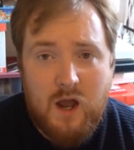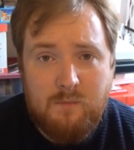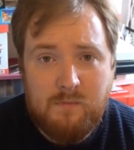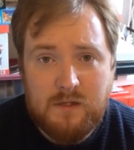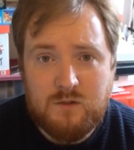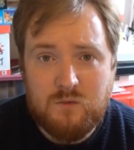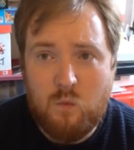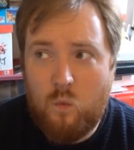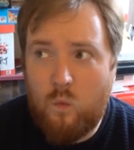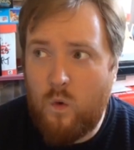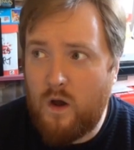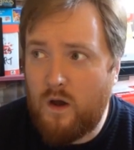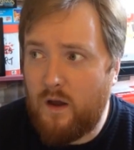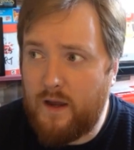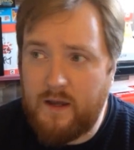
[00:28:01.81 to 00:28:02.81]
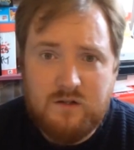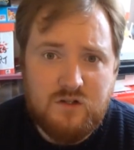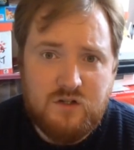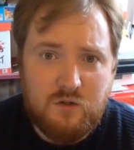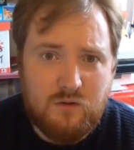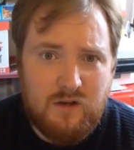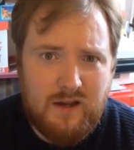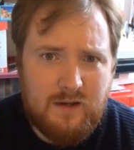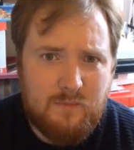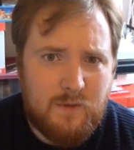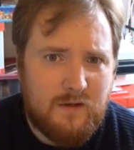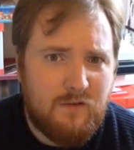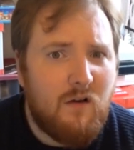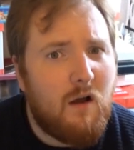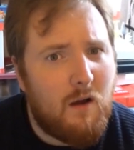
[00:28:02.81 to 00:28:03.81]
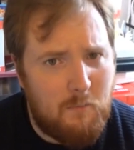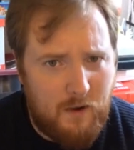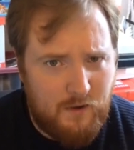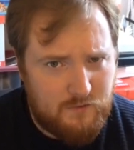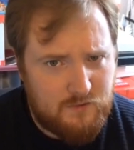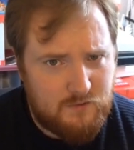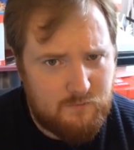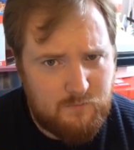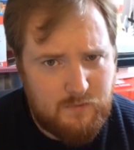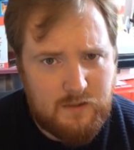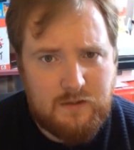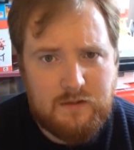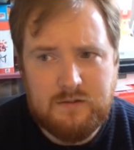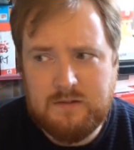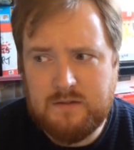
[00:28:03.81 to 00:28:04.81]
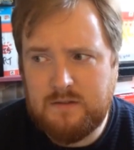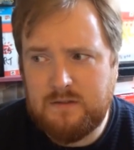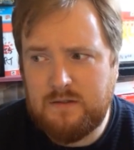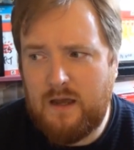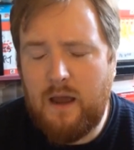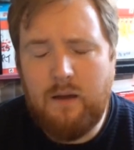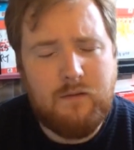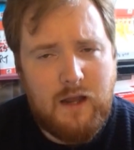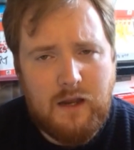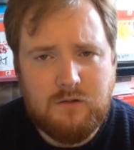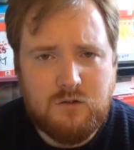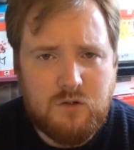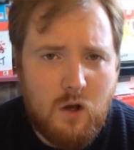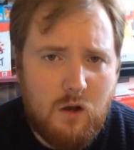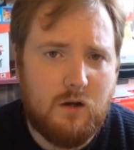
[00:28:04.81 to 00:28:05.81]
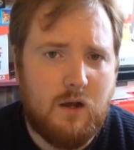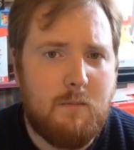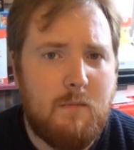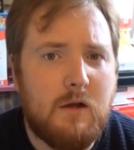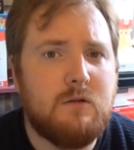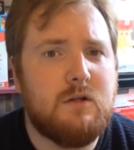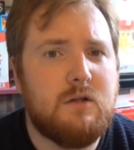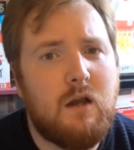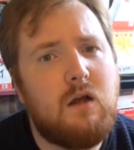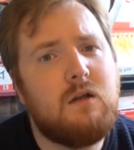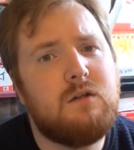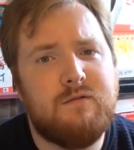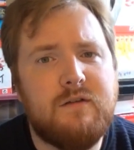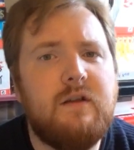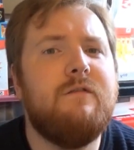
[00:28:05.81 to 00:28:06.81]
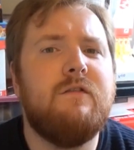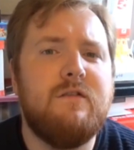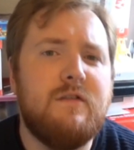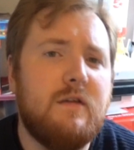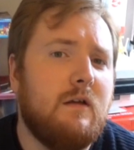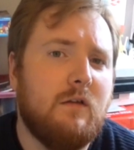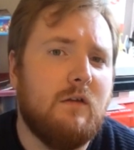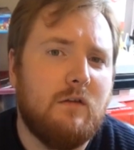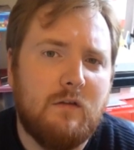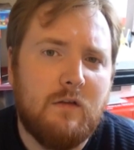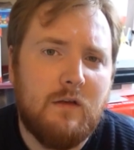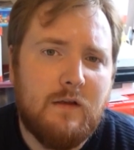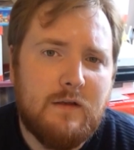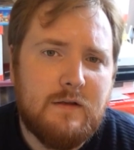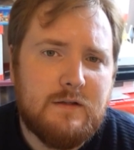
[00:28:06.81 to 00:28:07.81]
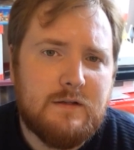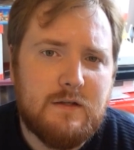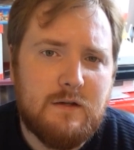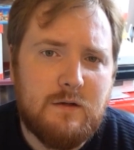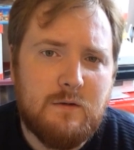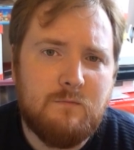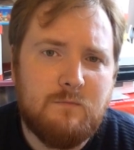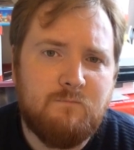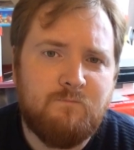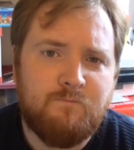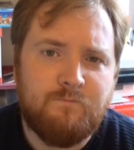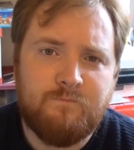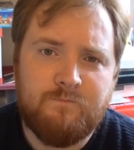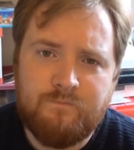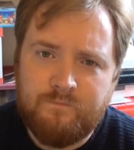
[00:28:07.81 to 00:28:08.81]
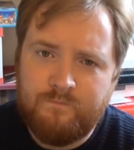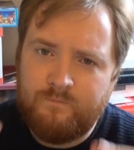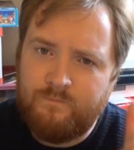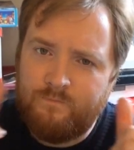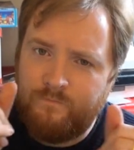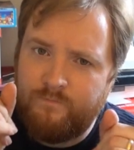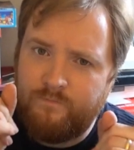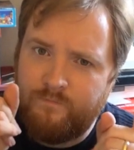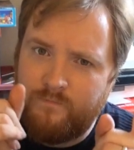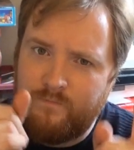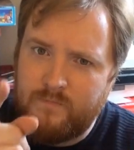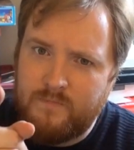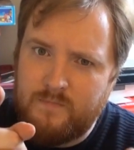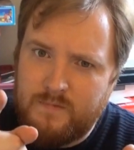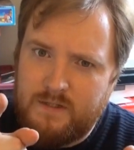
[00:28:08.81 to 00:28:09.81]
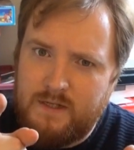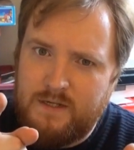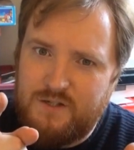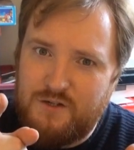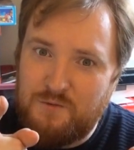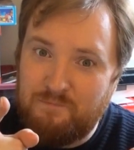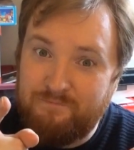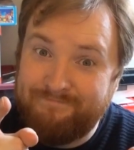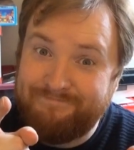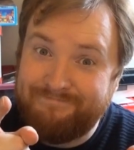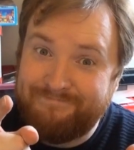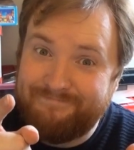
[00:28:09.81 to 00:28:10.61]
in the comments what else you'd like me to talk about, because I would like to talk about a lot of different things. So, see you soon.